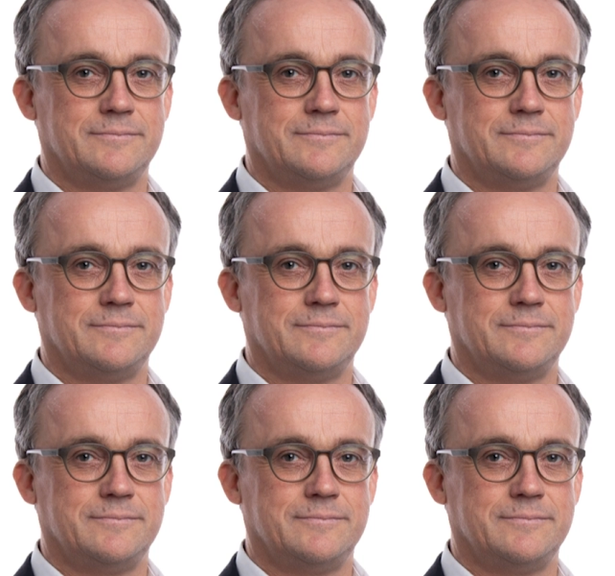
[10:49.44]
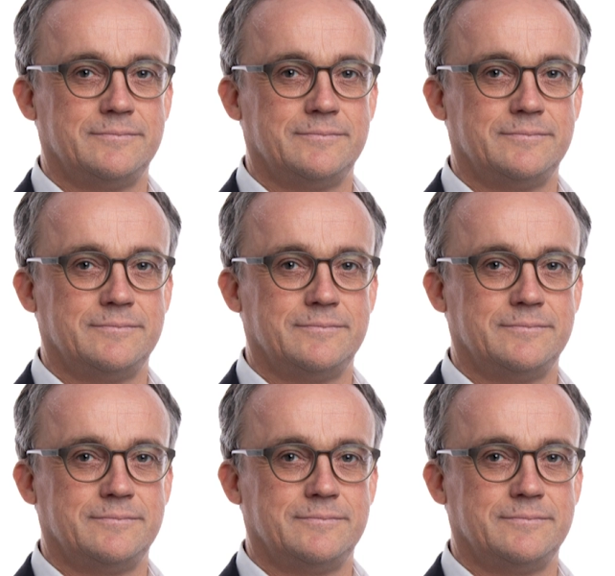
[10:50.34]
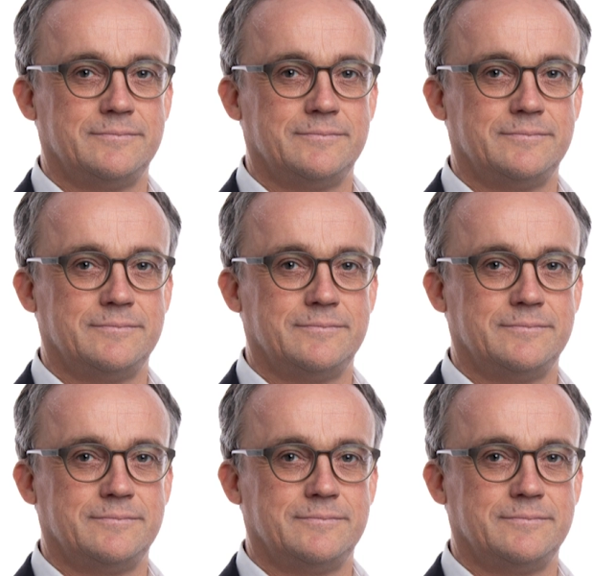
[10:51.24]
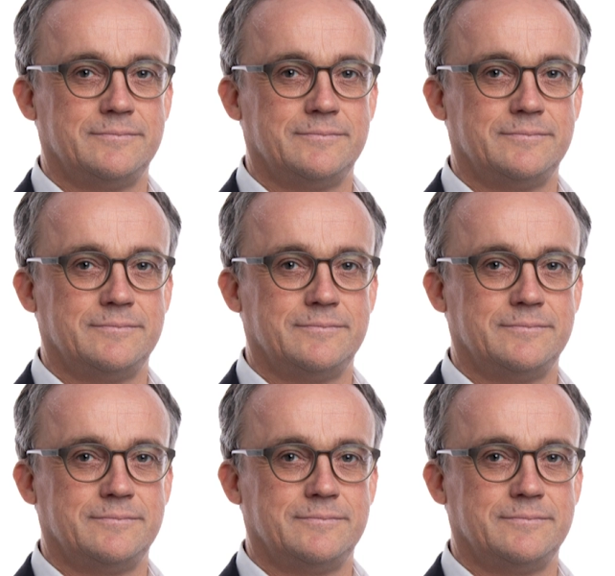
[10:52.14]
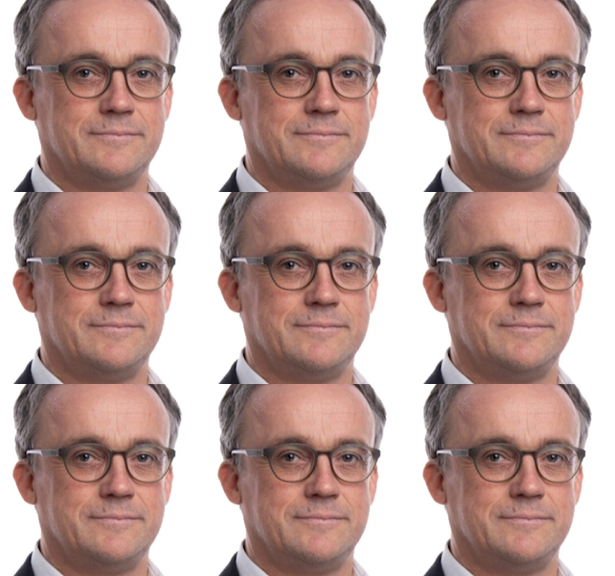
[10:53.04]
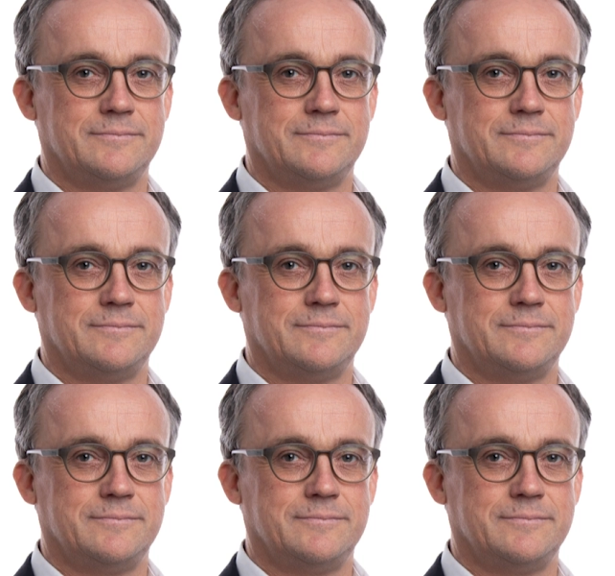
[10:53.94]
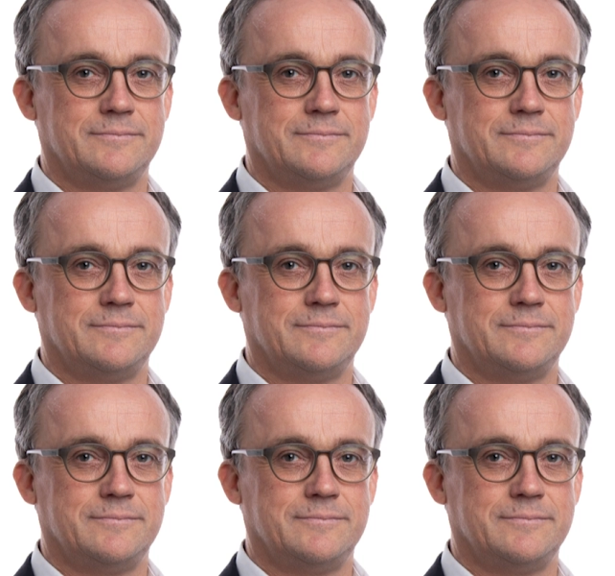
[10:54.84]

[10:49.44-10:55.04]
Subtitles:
[no speech]